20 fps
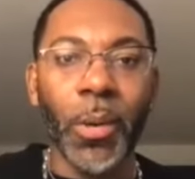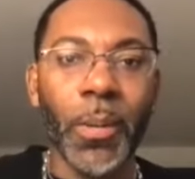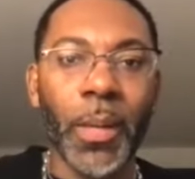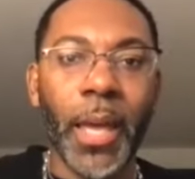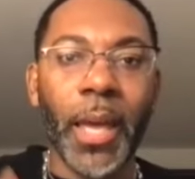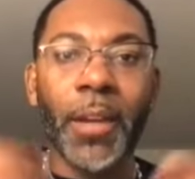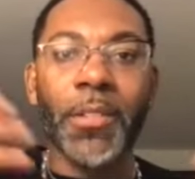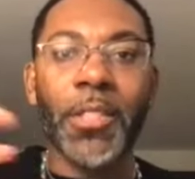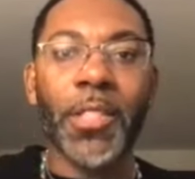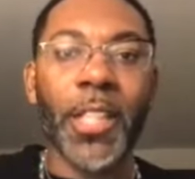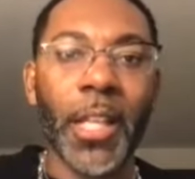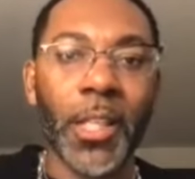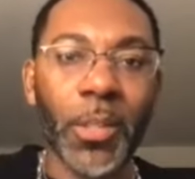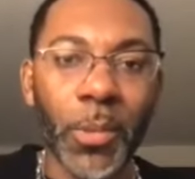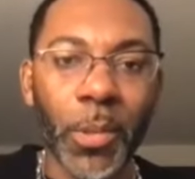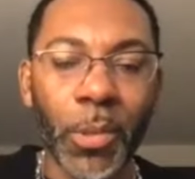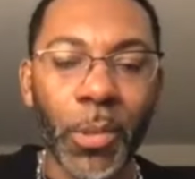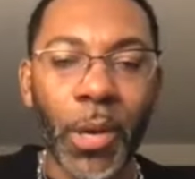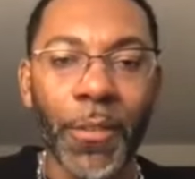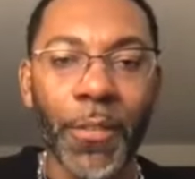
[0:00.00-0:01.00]
have sex
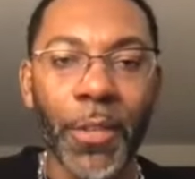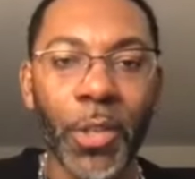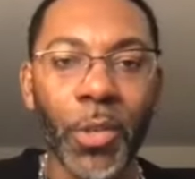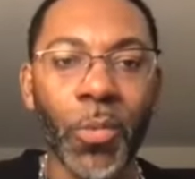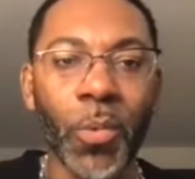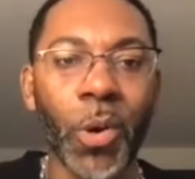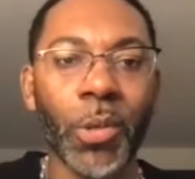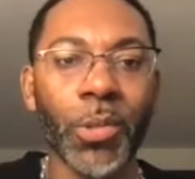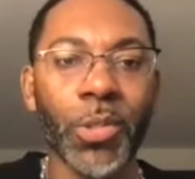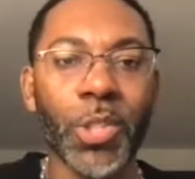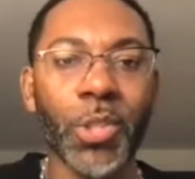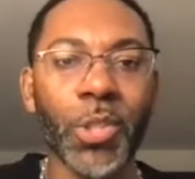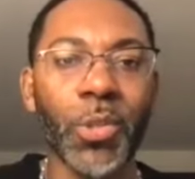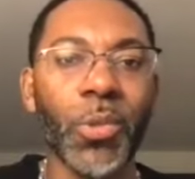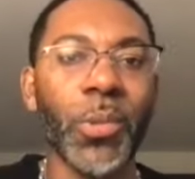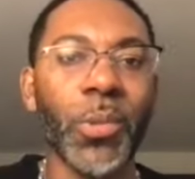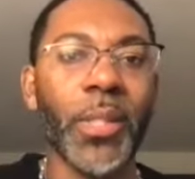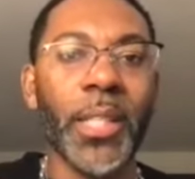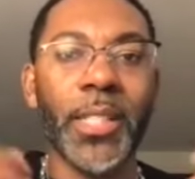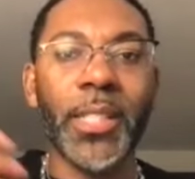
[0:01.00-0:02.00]
with whoever you want
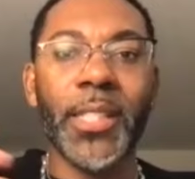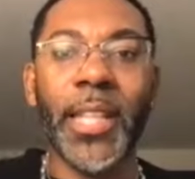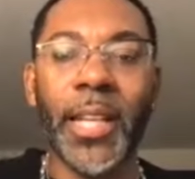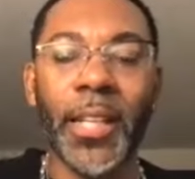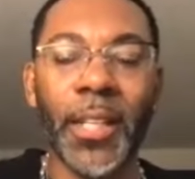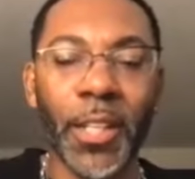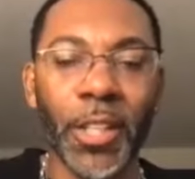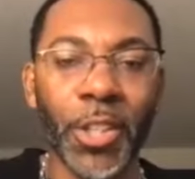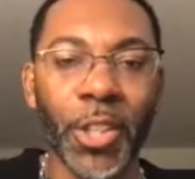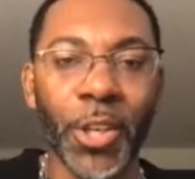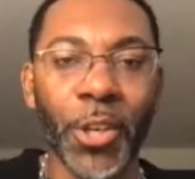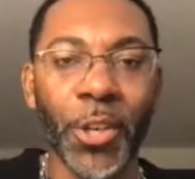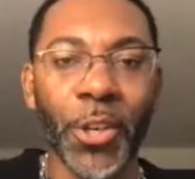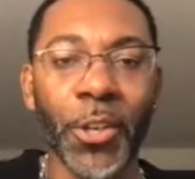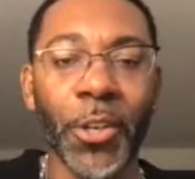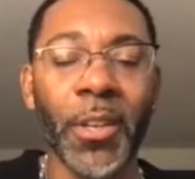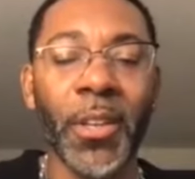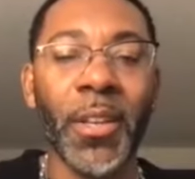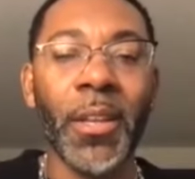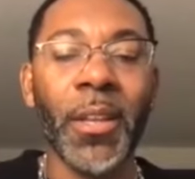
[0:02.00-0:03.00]
to, this, that, and the
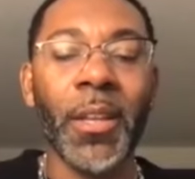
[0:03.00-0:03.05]
third.